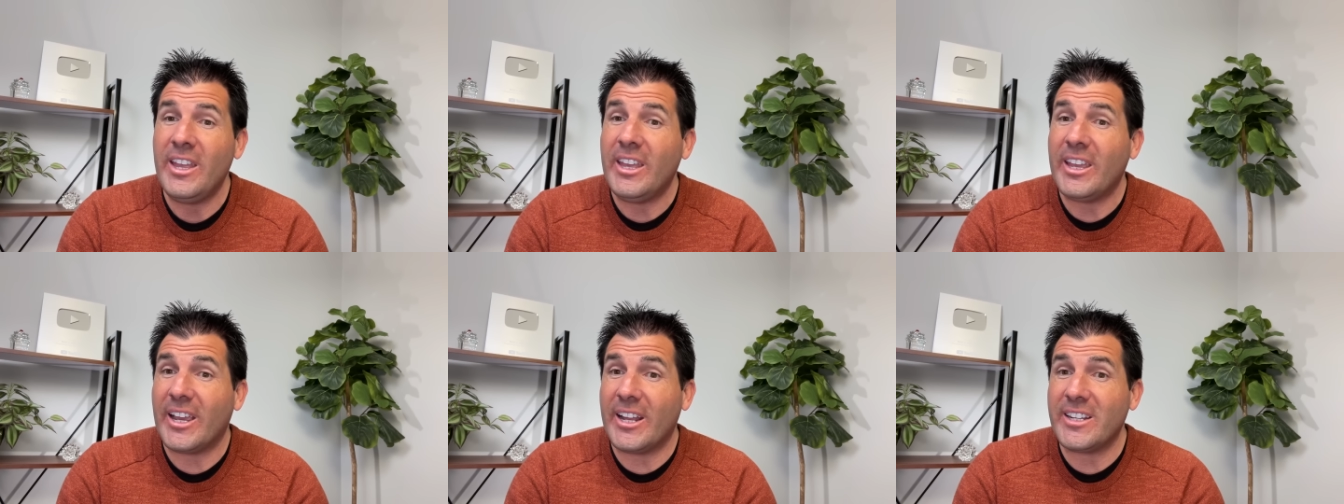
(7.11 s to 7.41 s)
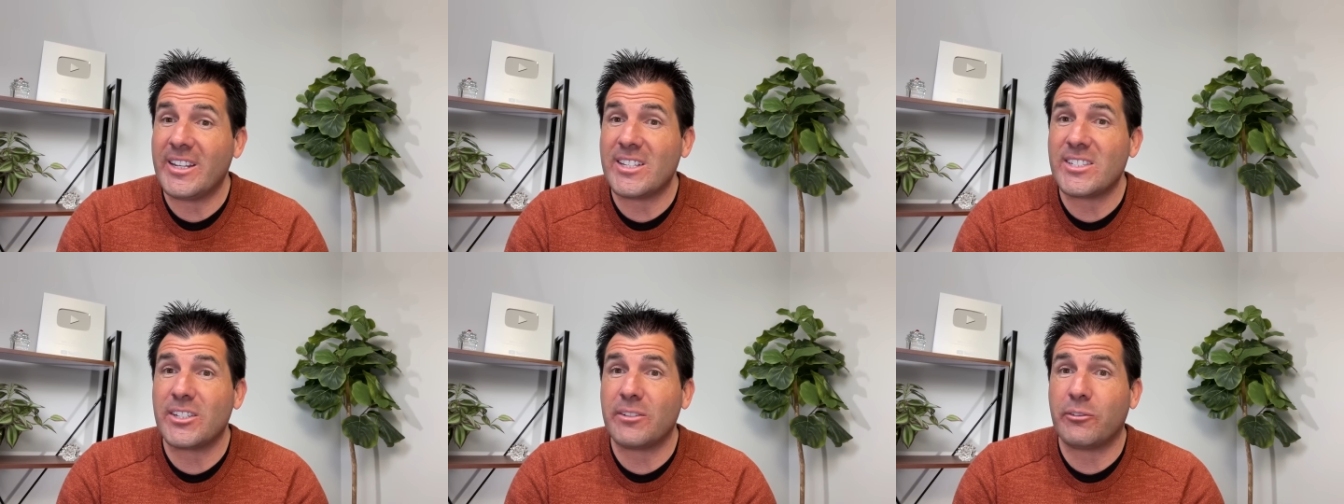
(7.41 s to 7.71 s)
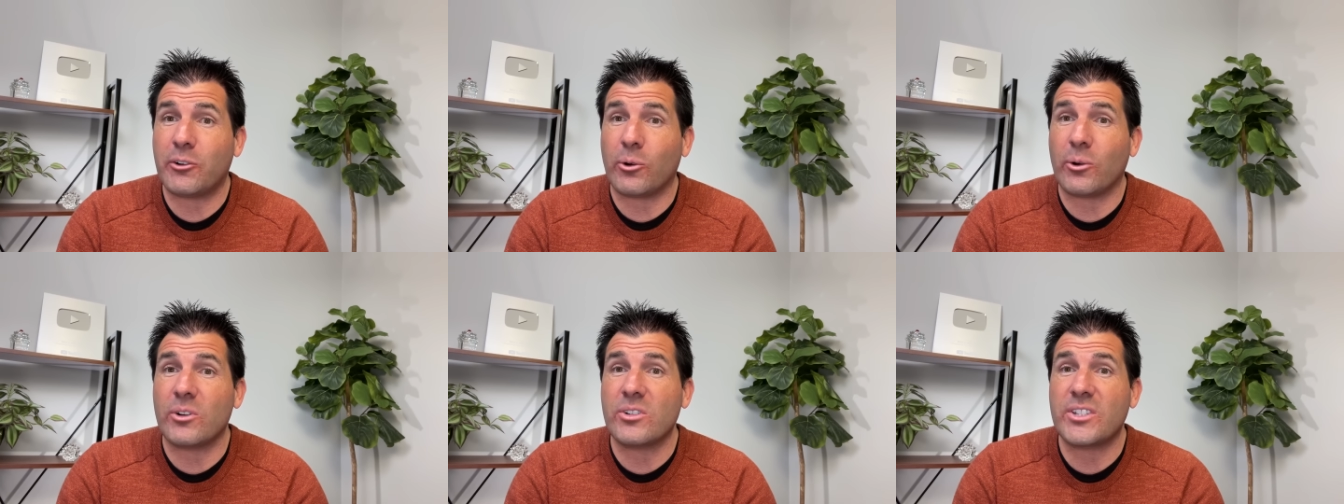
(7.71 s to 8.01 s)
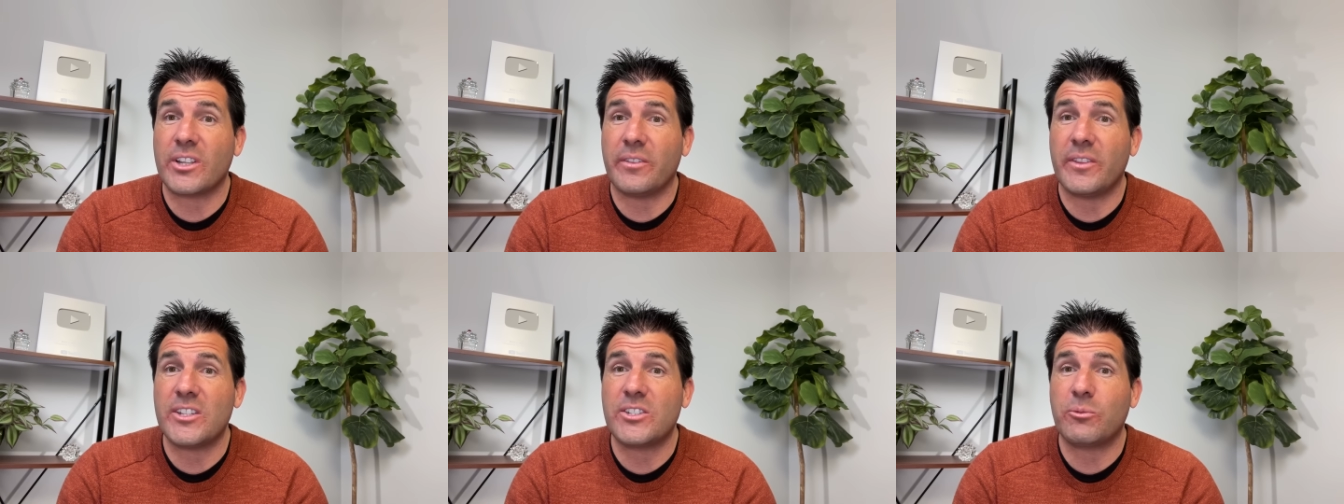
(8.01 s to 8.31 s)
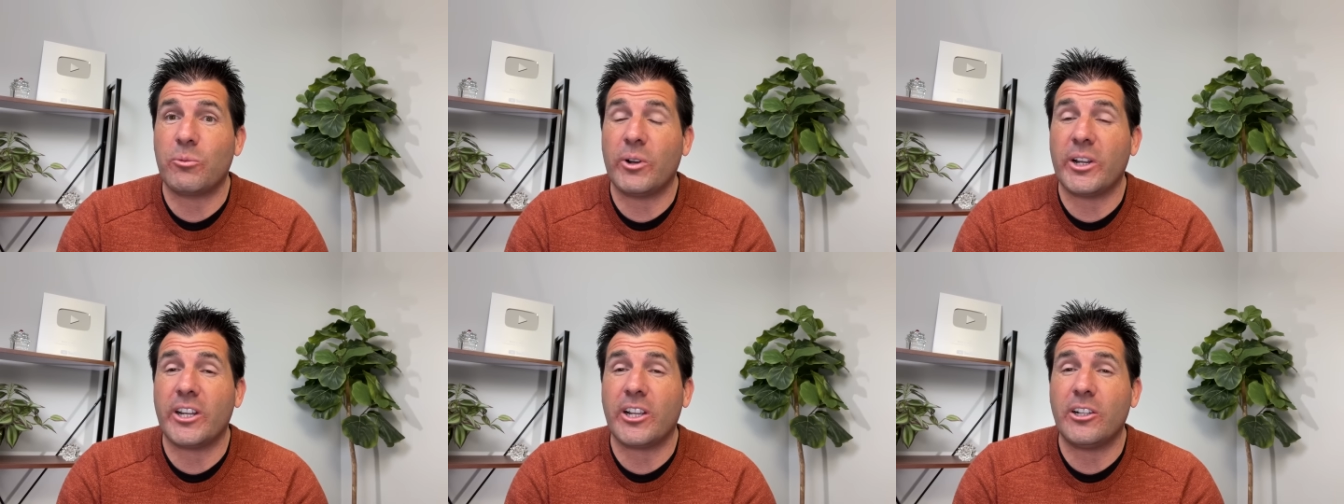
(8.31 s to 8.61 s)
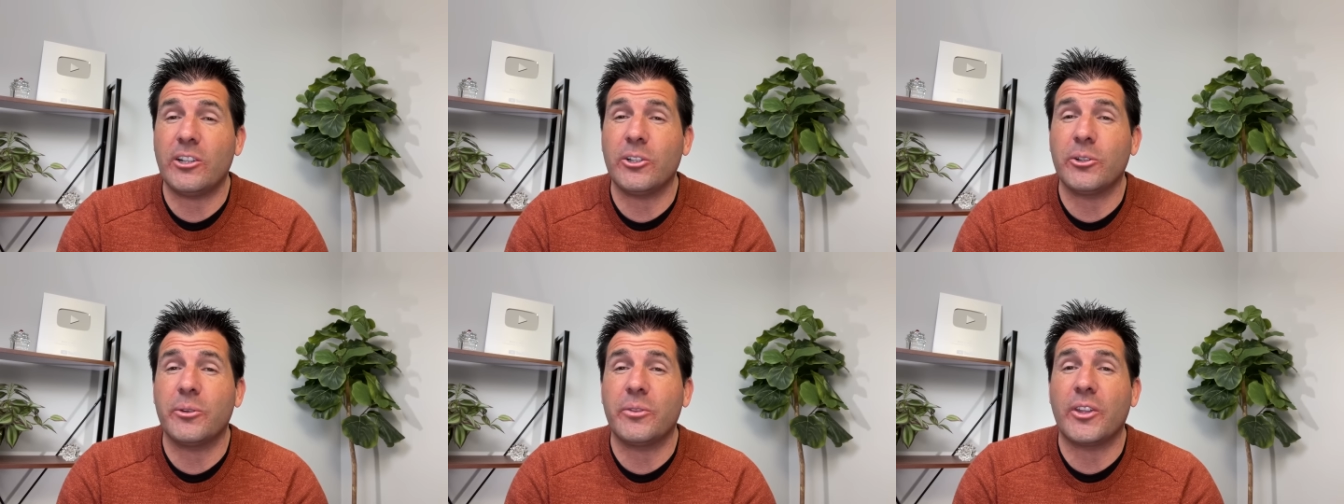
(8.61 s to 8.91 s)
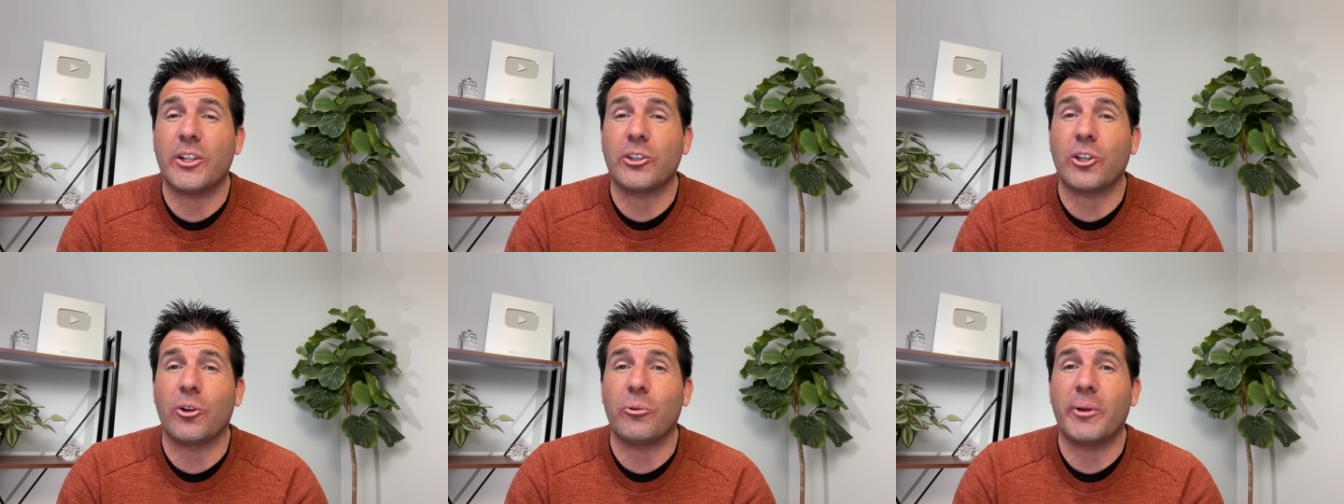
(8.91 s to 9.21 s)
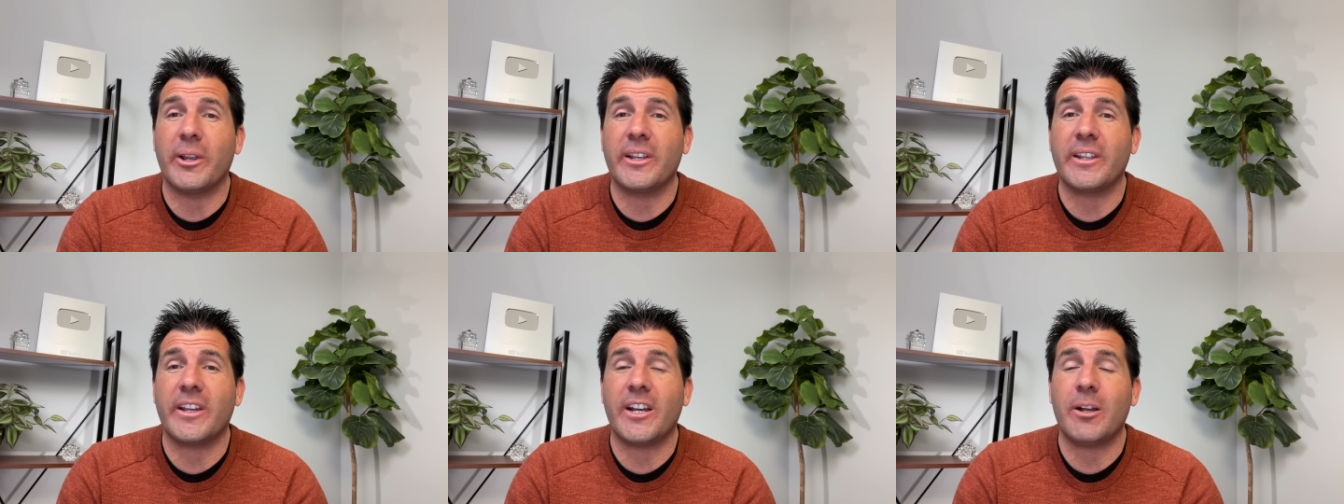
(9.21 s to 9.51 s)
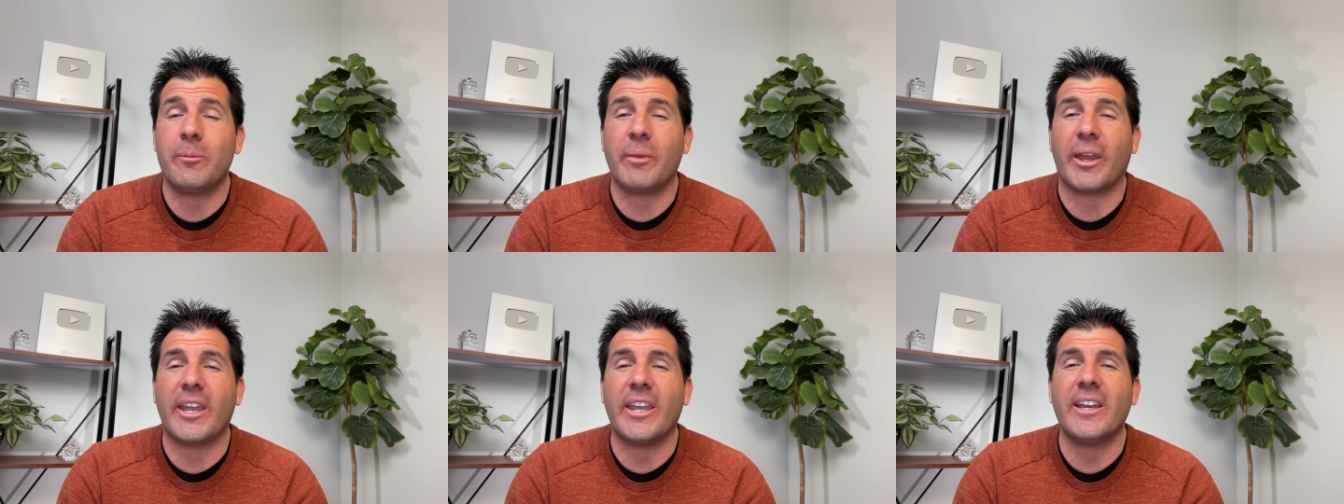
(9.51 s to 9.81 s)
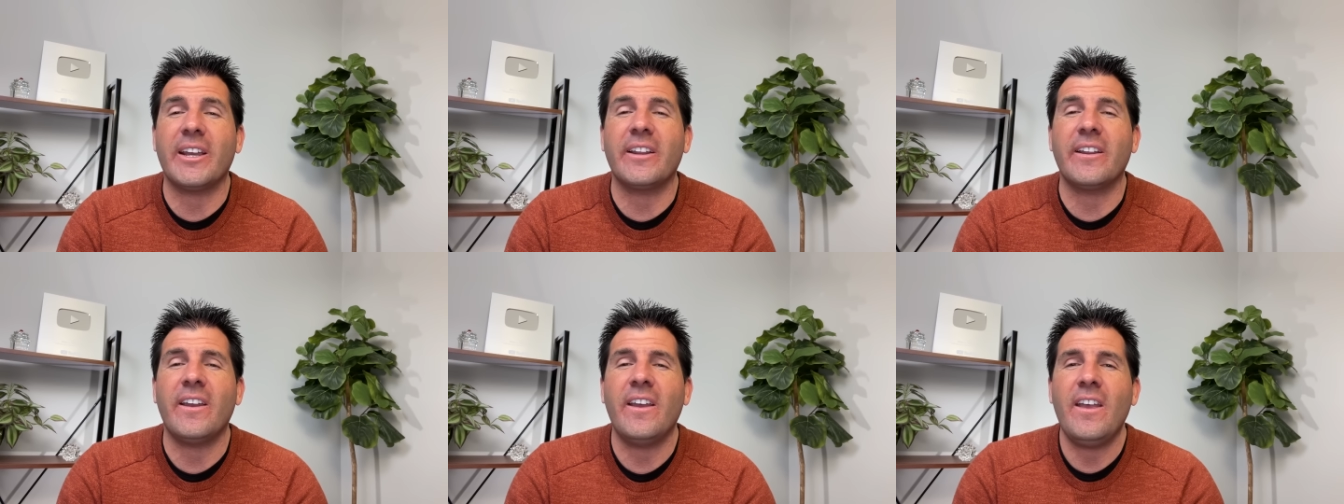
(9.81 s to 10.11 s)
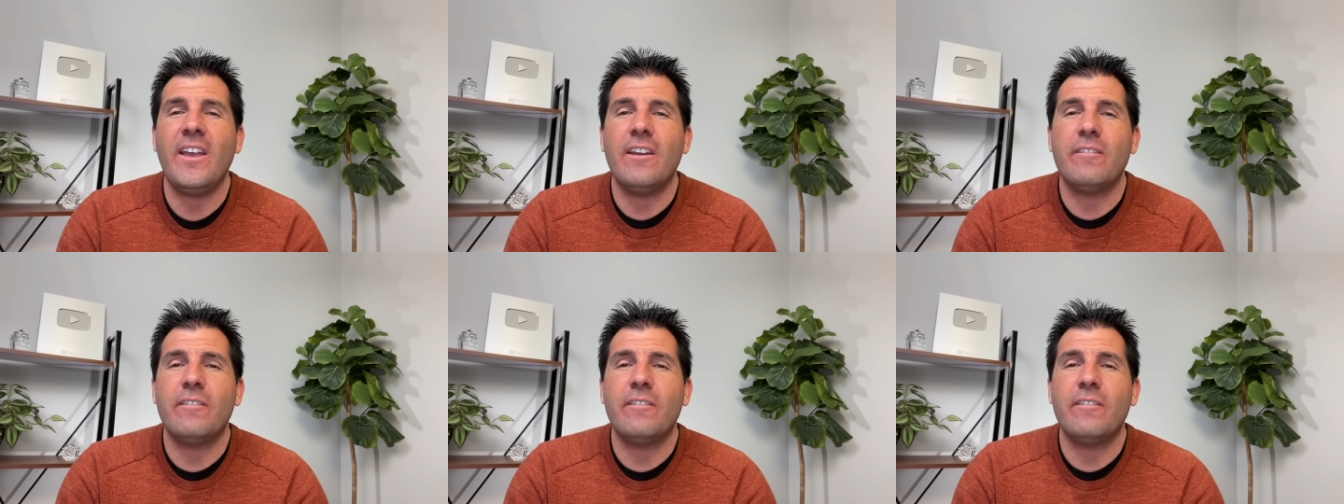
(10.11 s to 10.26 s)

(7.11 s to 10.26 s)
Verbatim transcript: And yes, of course, this would include the low-income and